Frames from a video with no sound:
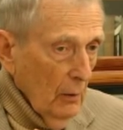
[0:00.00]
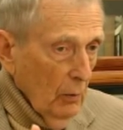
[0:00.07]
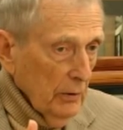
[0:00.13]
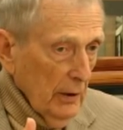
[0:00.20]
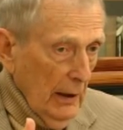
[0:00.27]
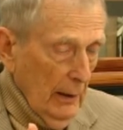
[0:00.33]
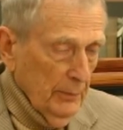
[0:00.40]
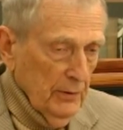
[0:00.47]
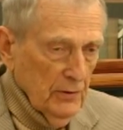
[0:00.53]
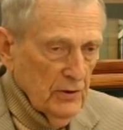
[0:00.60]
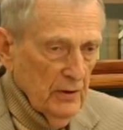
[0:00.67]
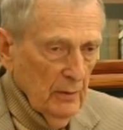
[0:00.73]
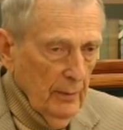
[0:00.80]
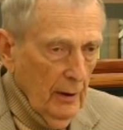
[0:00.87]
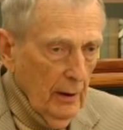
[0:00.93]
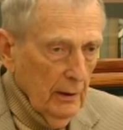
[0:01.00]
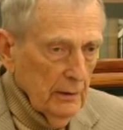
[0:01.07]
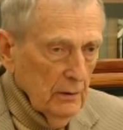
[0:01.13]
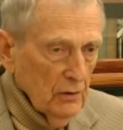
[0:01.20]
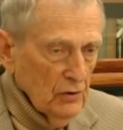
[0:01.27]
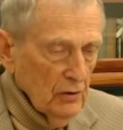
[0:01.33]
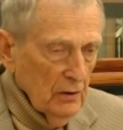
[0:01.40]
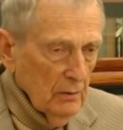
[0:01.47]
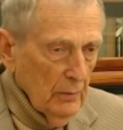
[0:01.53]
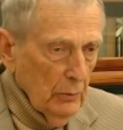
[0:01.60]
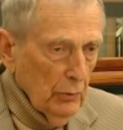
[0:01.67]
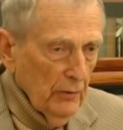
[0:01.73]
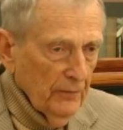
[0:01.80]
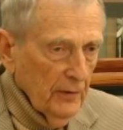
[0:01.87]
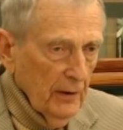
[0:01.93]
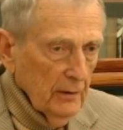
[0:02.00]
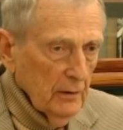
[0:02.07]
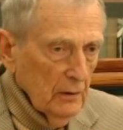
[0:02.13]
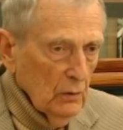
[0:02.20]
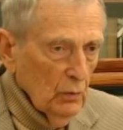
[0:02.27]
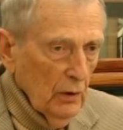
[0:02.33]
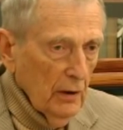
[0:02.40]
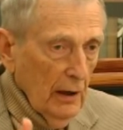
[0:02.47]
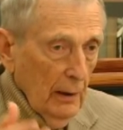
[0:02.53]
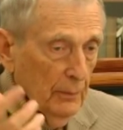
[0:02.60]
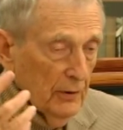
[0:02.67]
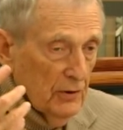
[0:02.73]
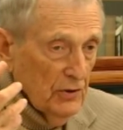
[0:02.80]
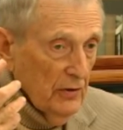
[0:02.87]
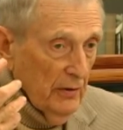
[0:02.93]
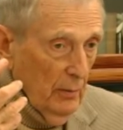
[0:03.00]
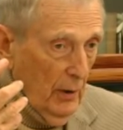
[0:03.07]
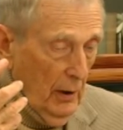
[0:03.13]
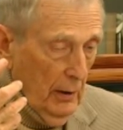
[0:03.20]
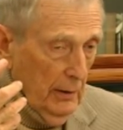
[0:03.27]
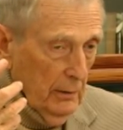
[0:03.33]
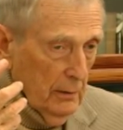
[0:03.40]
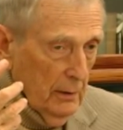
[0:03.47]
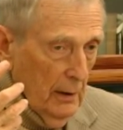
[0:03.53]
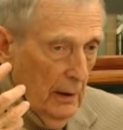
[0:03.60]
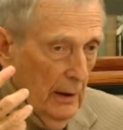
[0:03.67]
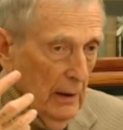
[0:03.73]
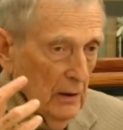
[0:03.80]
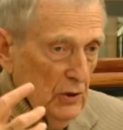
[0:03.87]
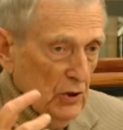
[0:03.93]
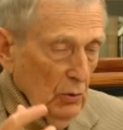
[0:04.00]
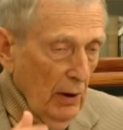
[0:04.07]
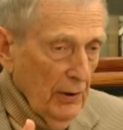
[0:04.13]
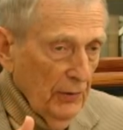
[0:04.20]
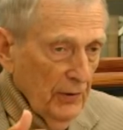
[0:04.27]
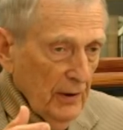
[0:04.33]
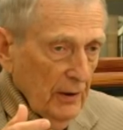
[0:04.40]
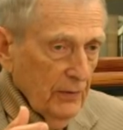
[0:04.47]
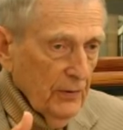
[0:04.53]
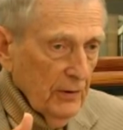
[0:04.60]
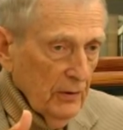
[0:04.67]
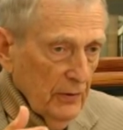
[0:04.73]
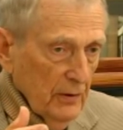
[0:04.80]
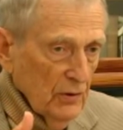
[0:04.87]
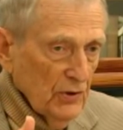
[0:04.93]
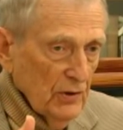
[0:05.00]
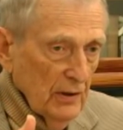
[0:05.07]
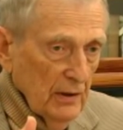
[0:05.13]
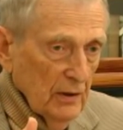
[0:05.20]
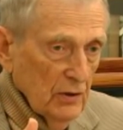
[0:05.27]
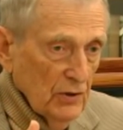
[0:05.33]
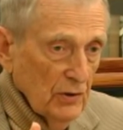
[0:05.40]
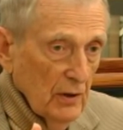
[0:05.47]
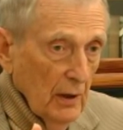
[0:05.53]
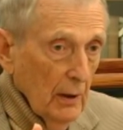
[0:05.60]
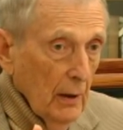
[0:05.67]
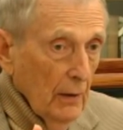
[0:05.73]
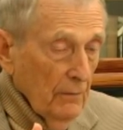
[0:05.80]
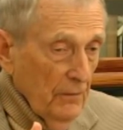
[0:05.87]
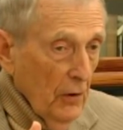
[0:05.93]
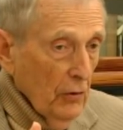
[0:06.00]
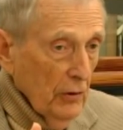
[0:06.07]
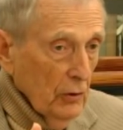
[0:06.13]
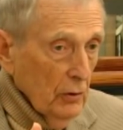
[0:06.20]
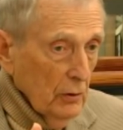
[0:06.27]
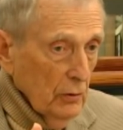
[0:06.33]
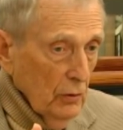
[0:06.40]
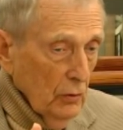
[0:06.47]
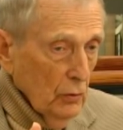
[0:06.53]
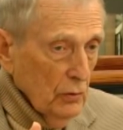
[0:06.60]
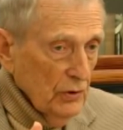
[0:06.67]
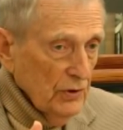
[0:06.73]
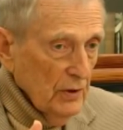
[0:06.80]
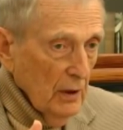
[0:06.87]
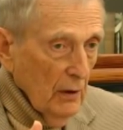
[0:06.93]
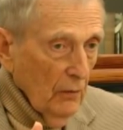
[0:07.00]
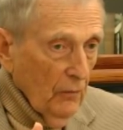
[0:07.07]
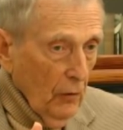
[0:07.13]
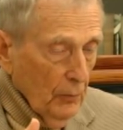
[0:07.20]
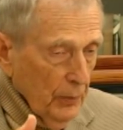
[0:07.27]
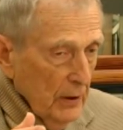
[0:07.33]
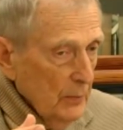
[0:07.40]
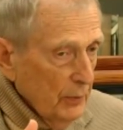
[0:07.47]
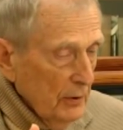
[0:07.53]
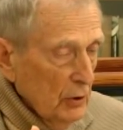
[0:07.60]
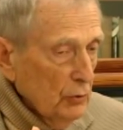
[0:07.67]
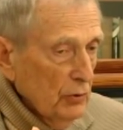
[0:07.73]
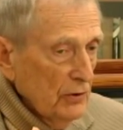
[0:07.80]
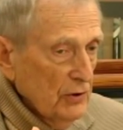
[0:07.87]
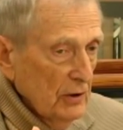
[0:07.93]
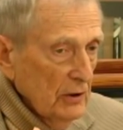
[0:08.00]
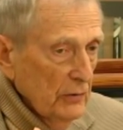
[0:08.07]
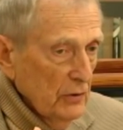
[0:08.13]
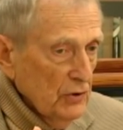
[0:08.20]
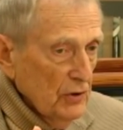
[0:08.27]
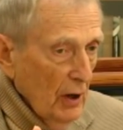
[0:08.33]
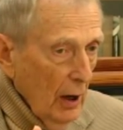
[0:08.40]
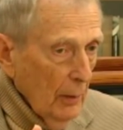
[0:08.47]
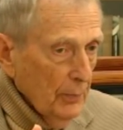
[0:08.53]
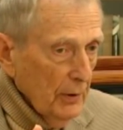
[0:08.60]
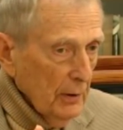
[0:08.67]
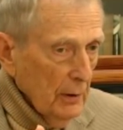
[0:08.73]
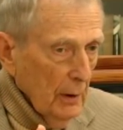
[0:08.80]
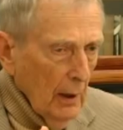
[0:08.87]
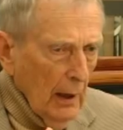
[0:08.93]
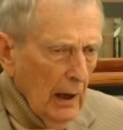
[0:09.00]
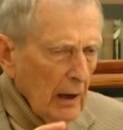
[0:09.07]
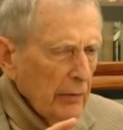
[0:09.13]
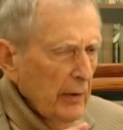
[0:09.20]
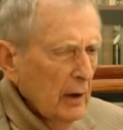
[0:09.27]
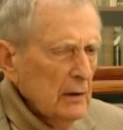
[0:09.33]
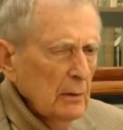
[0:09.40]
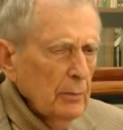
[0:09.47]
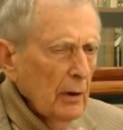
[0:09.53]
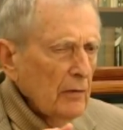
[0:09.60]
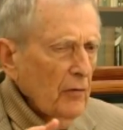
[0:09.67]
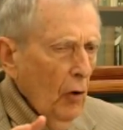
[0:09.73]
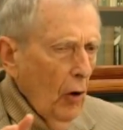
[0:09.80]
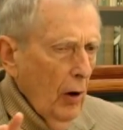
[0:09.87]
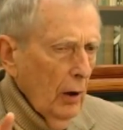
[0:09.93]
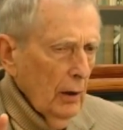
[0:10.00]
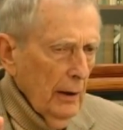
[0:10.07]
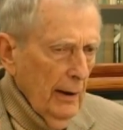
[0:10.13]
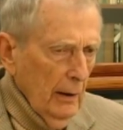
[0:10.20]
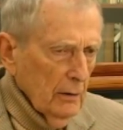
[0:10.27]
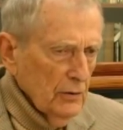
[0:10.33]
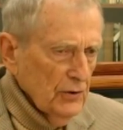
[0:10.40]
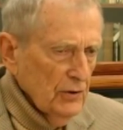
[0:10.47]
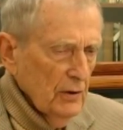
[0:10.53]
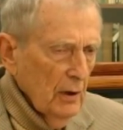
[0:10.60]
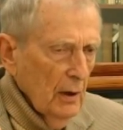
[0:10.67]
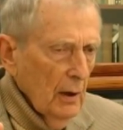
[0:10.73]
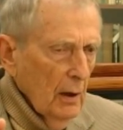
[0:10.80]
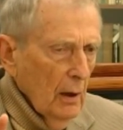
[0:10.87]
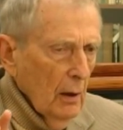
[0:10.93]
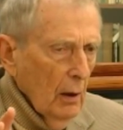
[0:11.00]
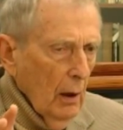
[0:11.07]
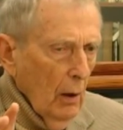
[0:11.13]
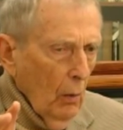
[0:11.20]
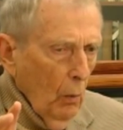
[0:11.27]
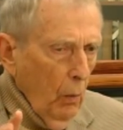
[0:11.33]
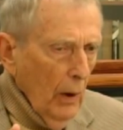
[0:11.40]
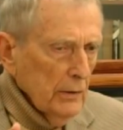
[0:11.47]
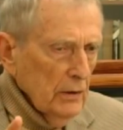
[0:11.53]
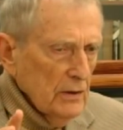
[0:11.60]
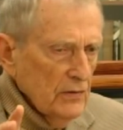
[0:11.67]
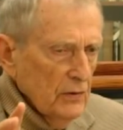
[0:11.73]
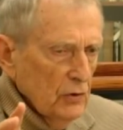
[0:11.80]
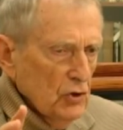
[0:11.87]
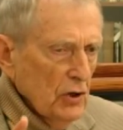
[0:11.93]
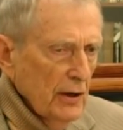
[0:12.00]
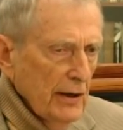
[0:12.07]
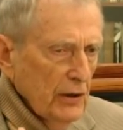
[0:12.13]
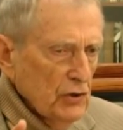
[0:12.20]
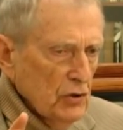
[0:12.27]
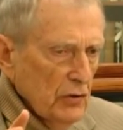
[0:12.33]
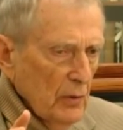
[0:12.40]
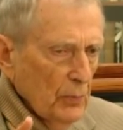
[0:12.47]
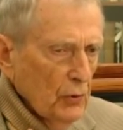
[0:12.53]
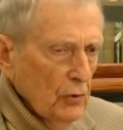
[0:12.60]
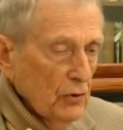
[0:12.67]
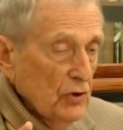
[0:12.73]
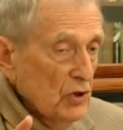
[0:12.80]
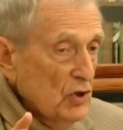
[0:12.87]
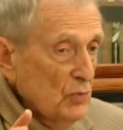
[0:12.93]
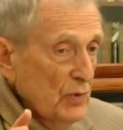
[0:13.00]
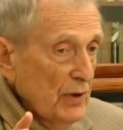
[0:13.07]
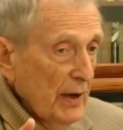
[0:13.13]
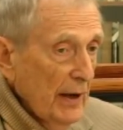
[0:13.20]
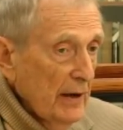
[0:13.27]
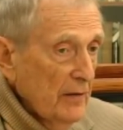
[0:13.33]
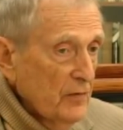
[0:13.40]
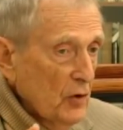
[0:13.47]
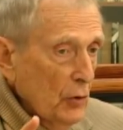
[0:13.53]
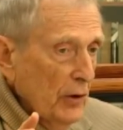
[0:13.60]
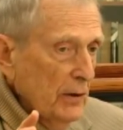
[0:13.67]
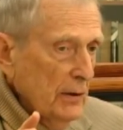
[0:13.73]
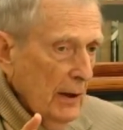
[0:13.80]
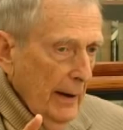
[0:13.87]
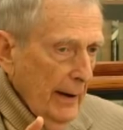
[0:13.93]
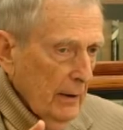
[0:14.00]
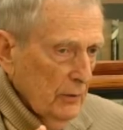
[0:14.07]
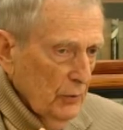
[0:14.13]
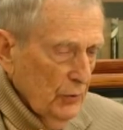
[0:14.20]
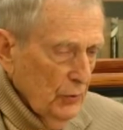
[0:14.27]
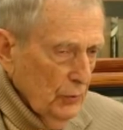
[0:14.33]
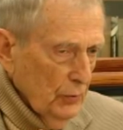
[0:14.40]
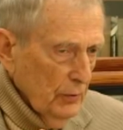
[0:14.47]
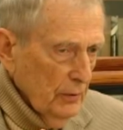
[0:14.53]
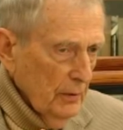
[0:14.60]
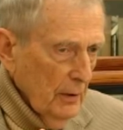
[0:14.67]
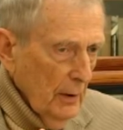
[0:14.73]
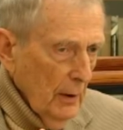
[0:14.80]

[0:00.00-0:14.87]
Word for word: What happens in the body is going to be reflected in what happens in the mind. So I think that this is very good news for people interested in this topic. And then, above all else, what is the change in the person's behavior and attitude?